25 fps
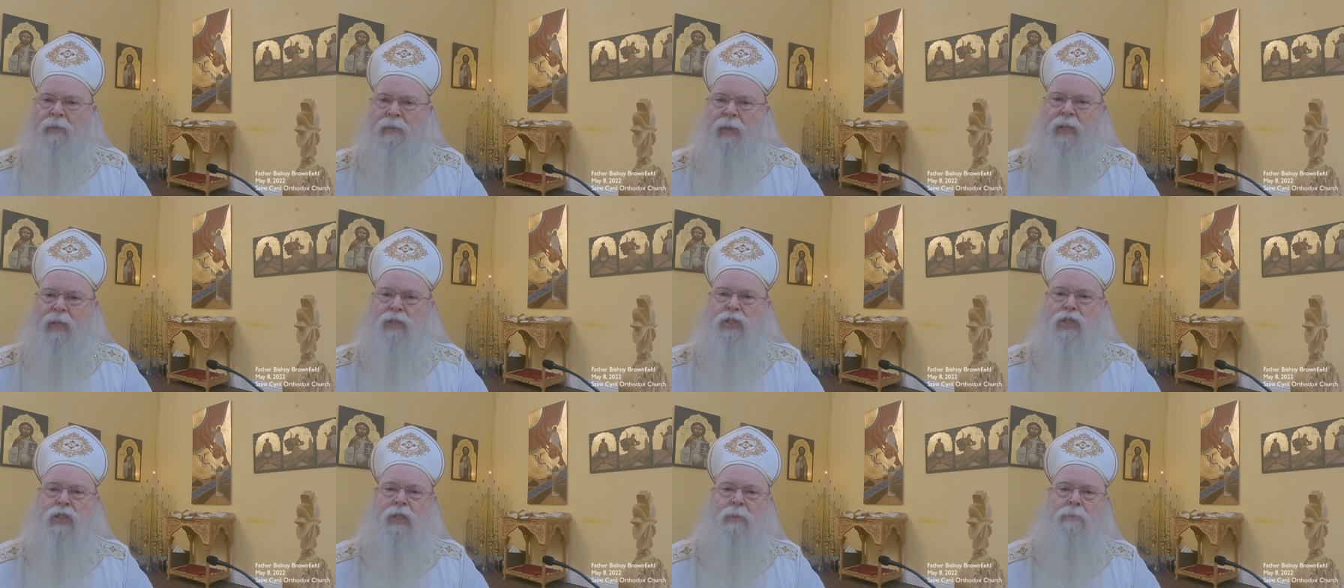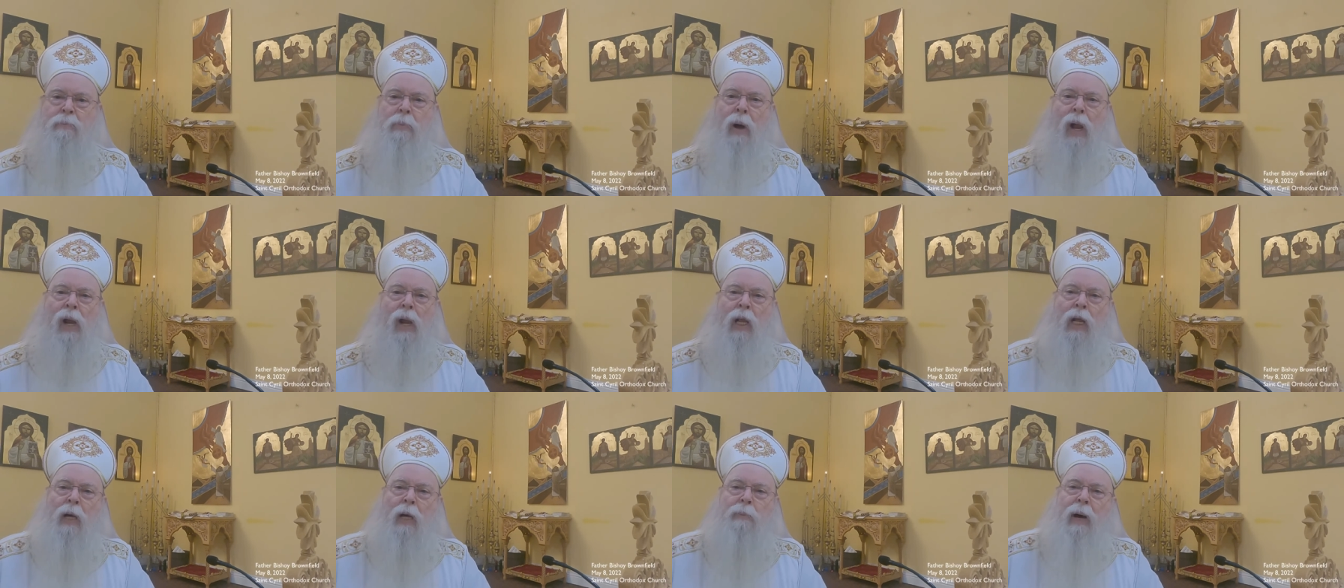it's
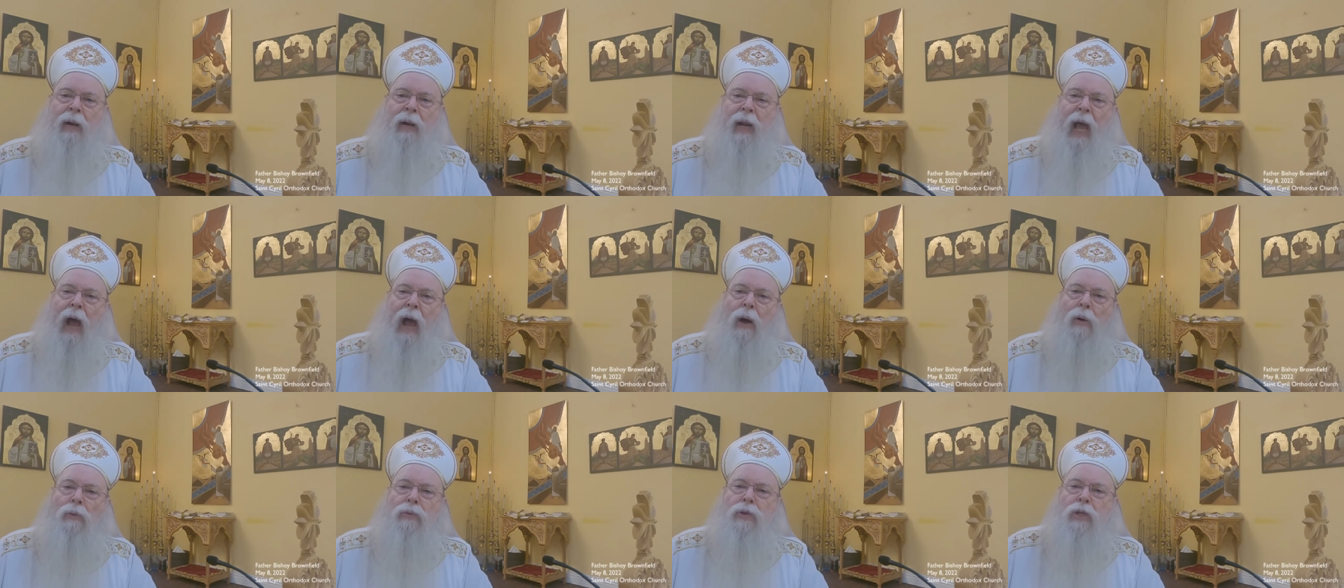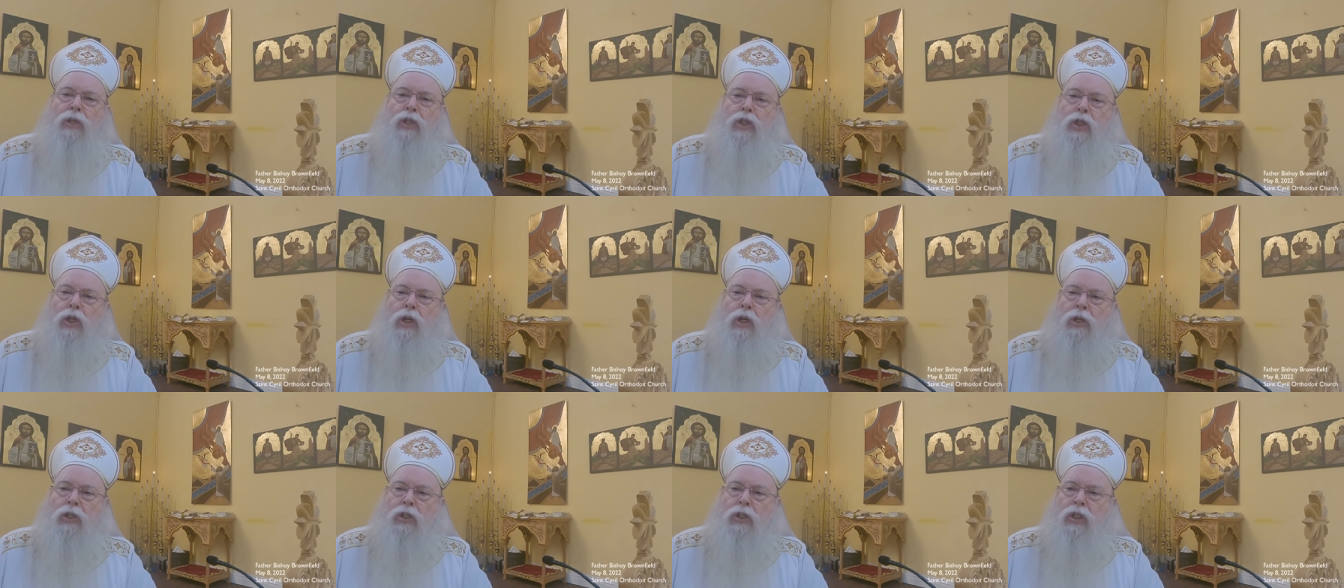symbolic about how the
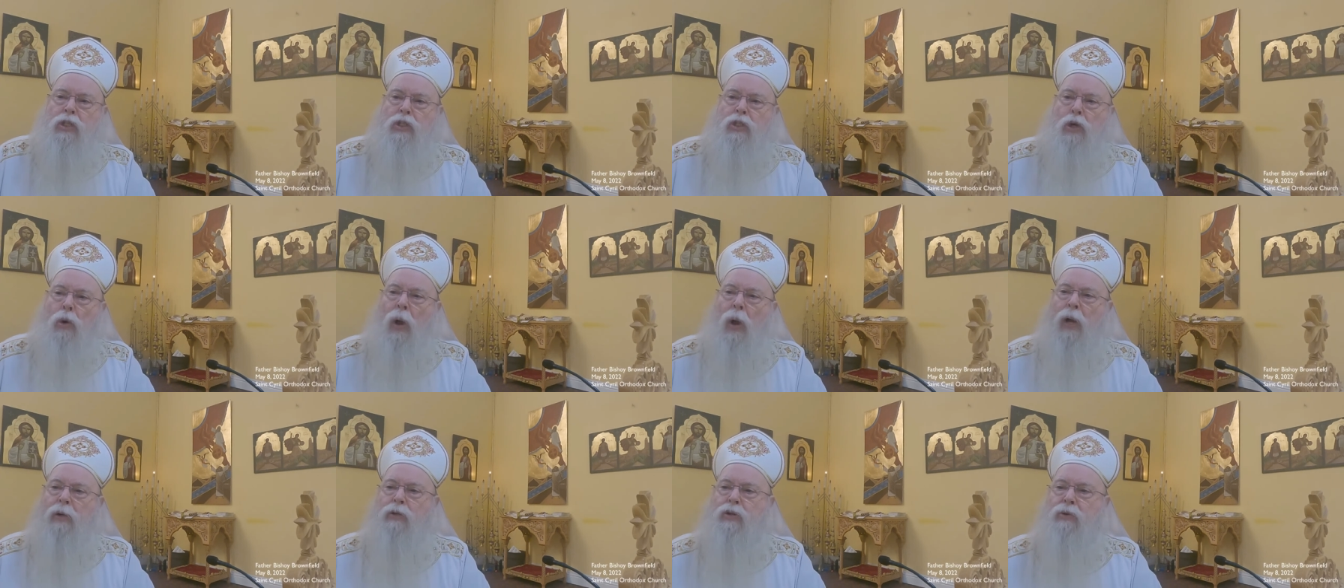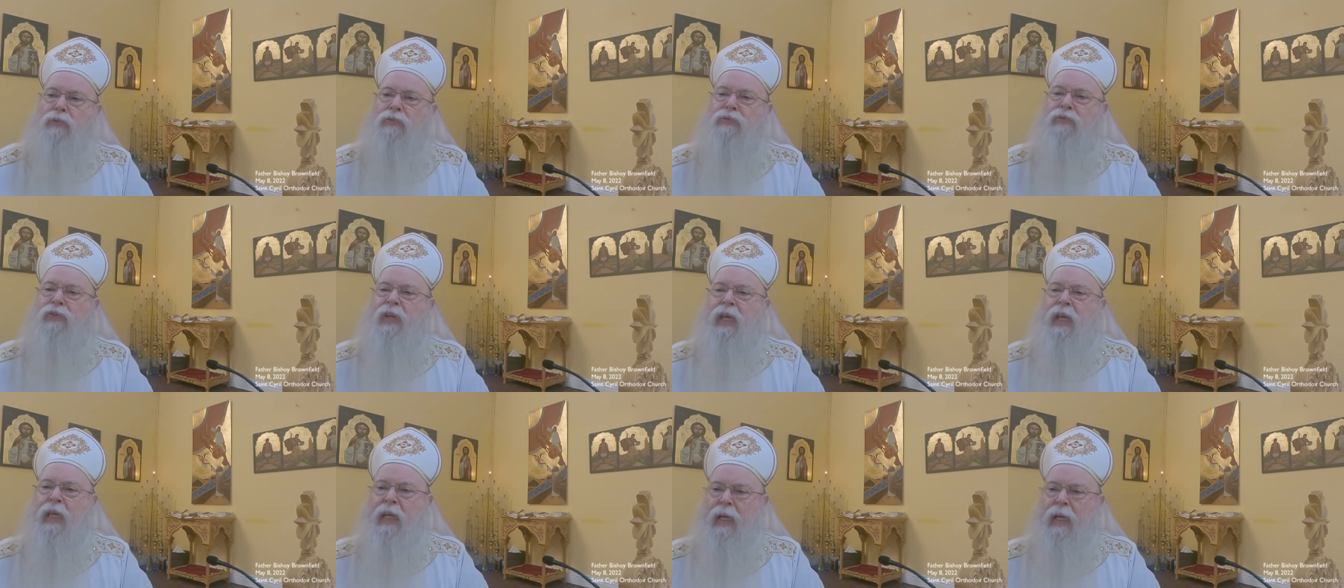church is going to
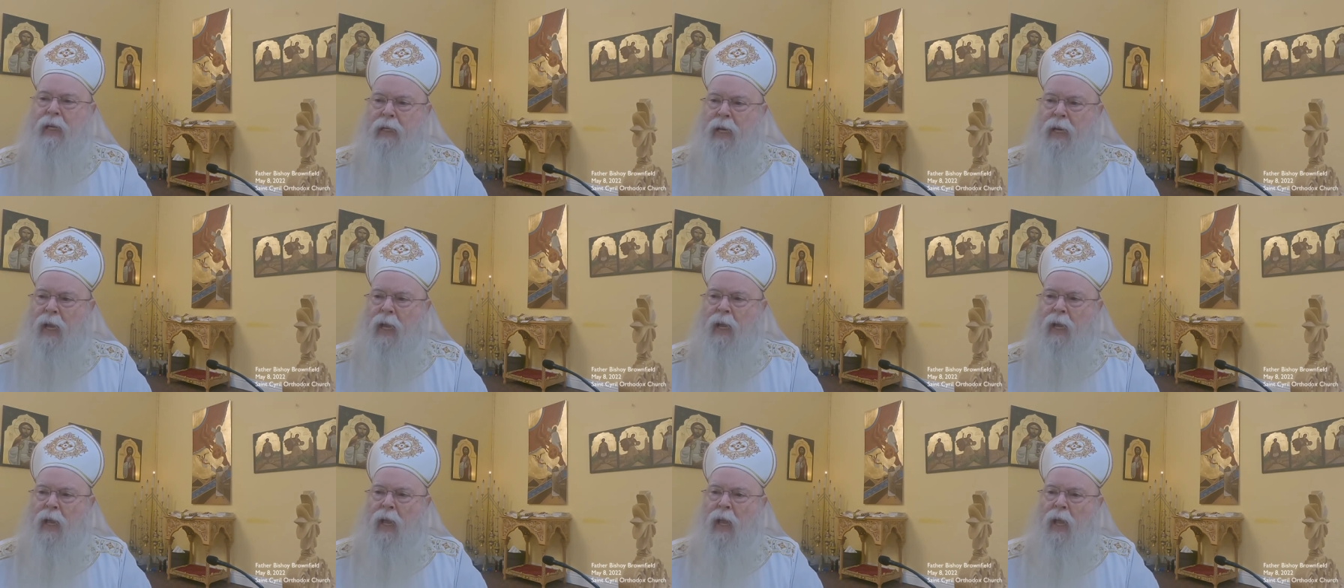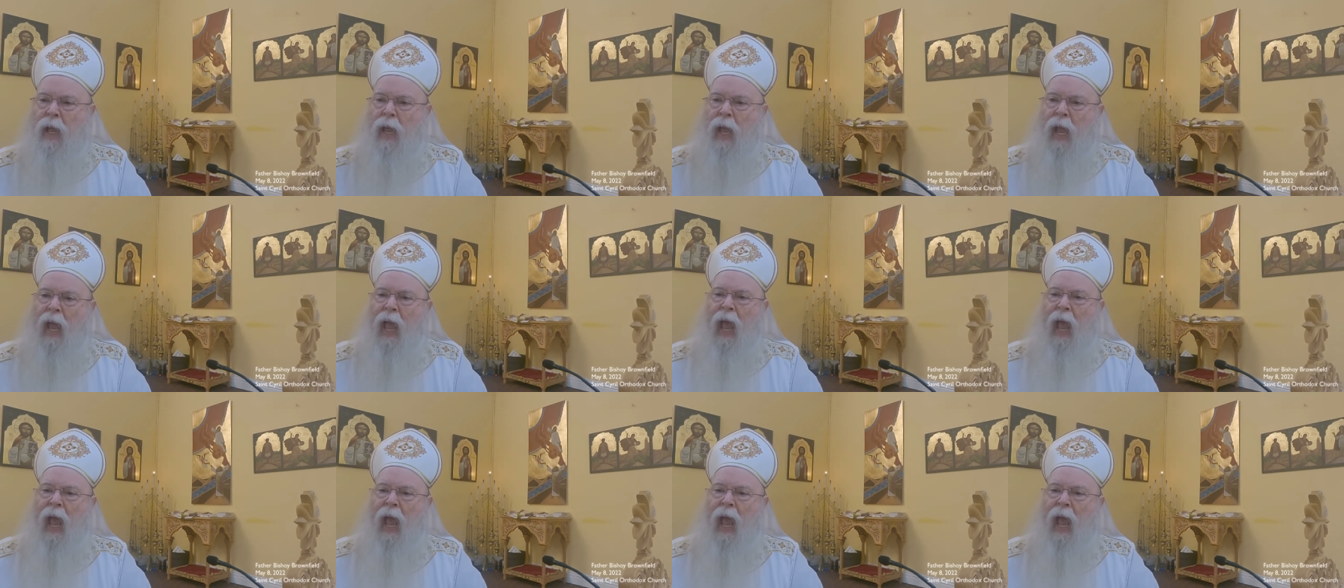feed